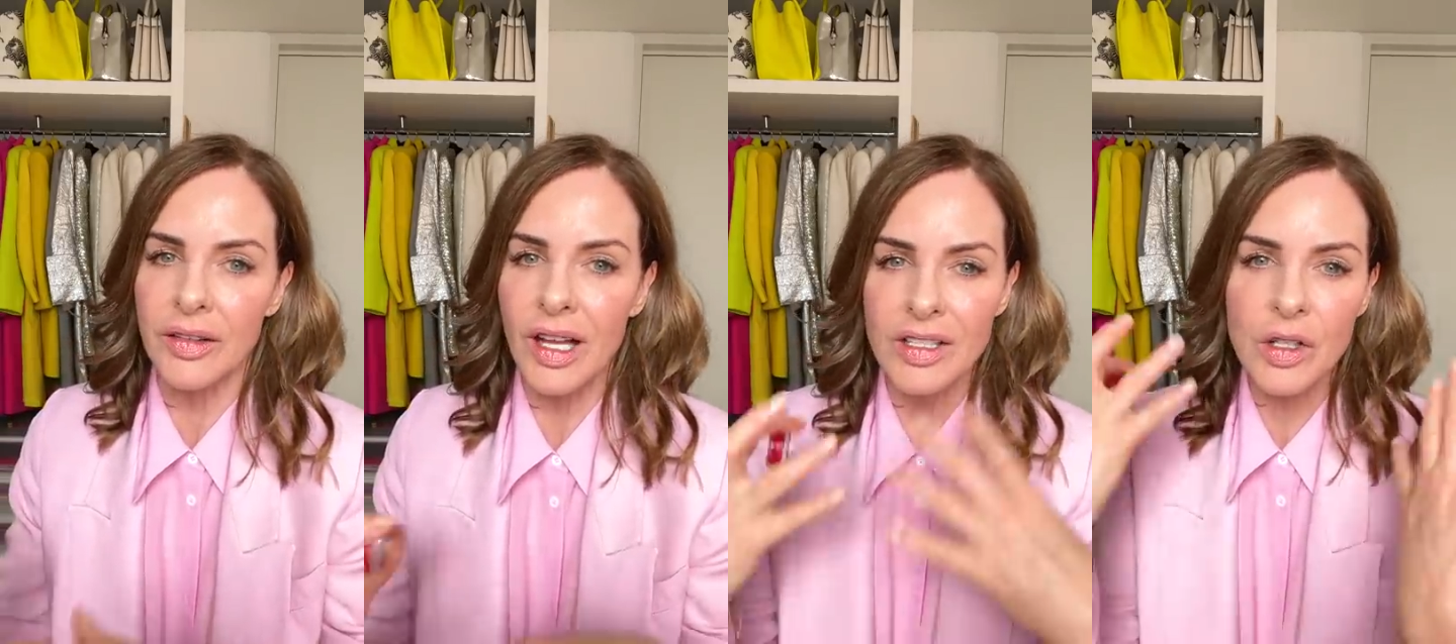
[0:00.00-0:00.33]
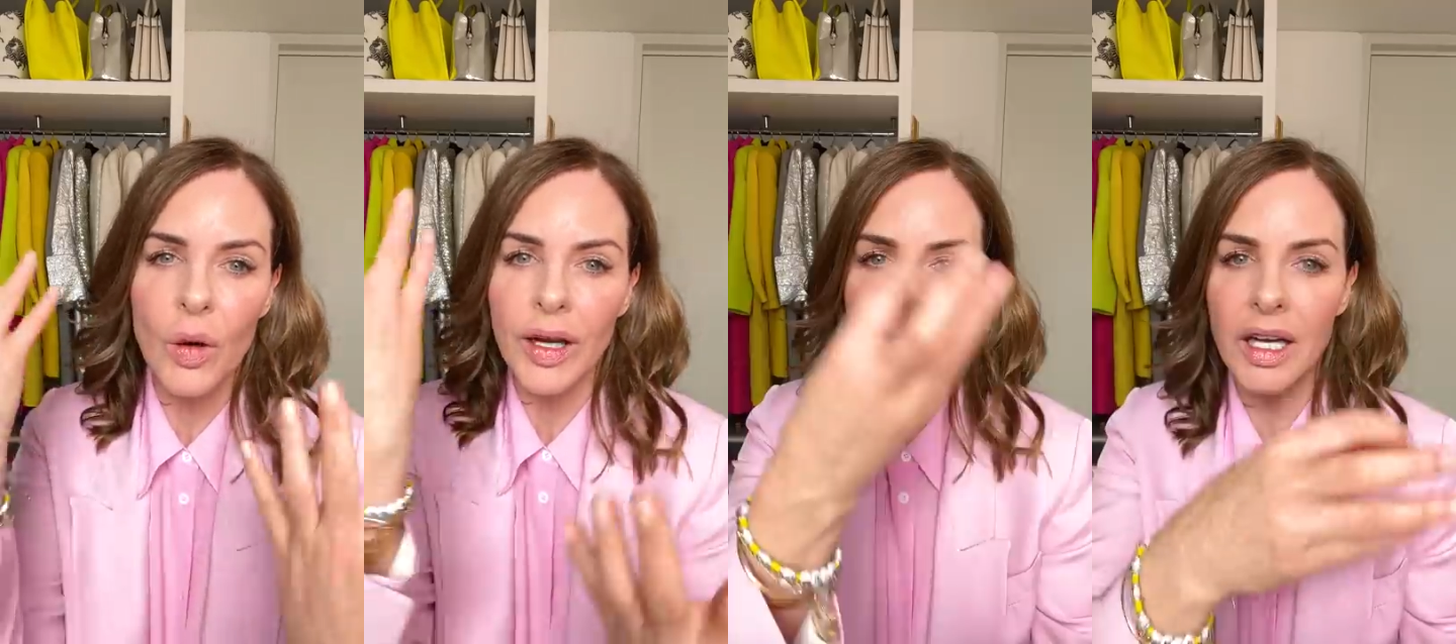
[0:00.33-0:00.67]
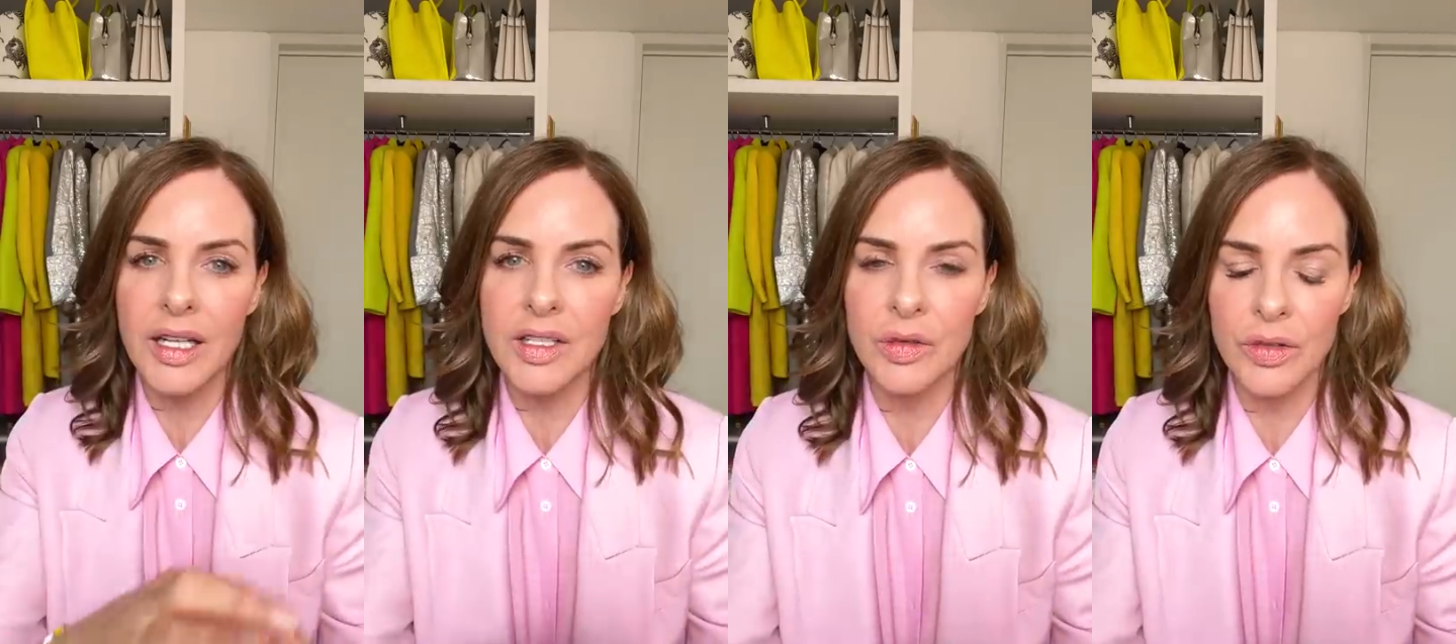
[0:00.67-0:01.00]
that's quite
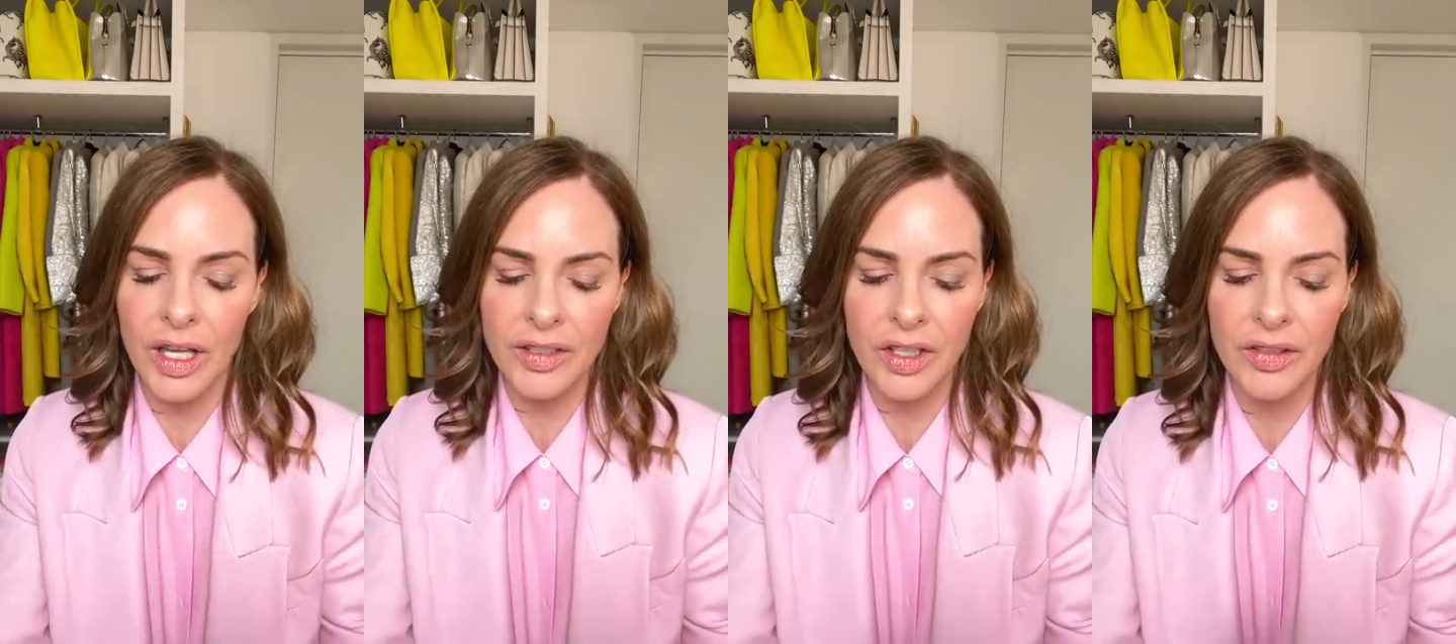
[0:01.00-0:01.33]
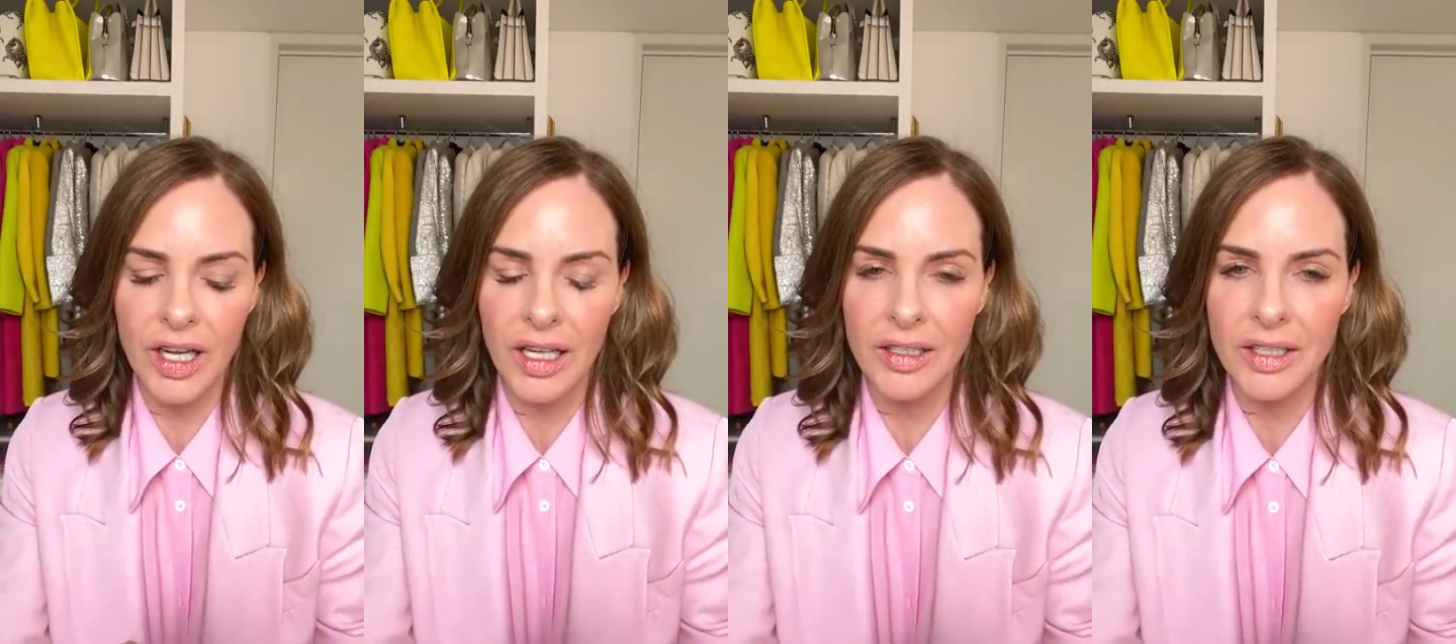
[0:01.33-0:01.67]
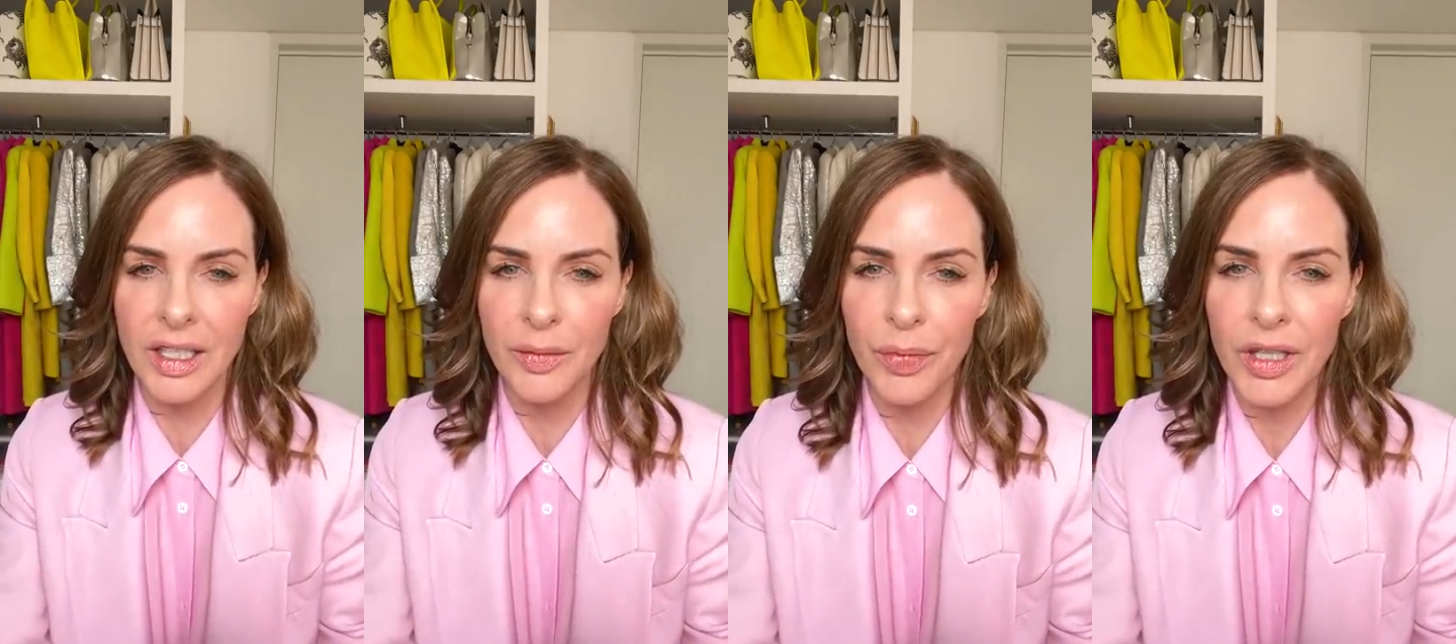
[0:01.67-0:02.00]
nice all that
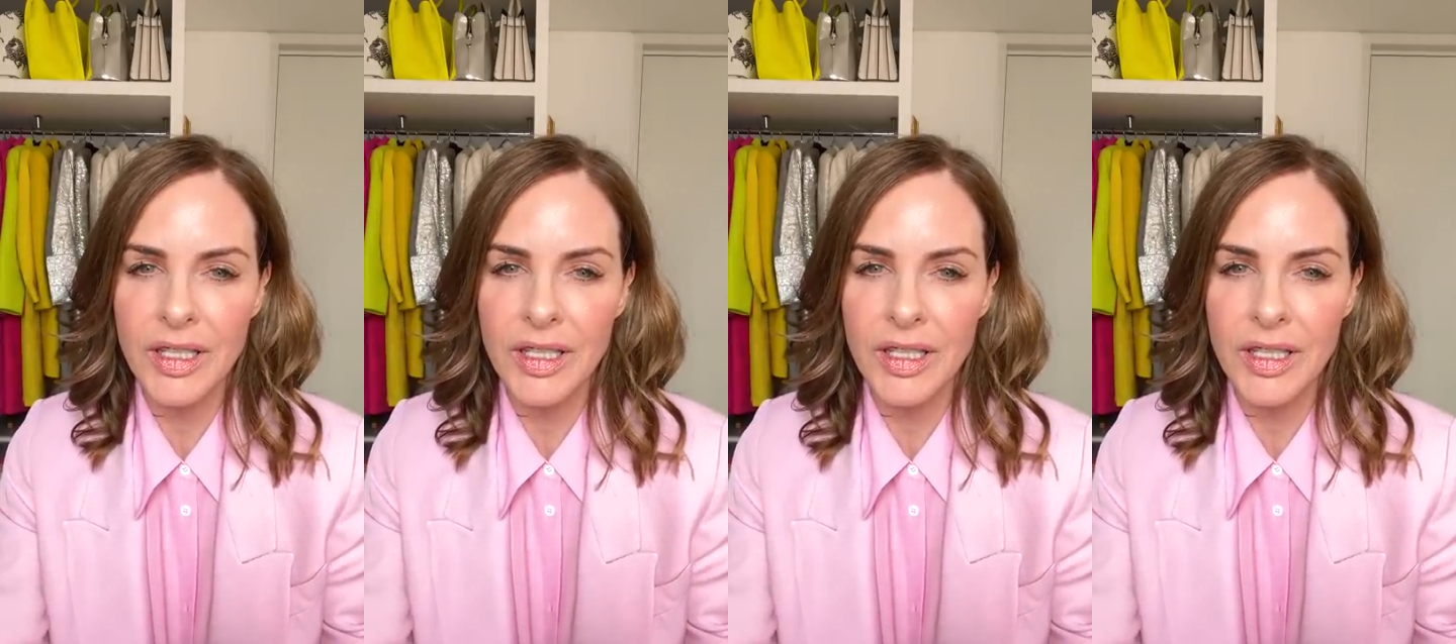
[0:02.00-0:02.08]
tonality but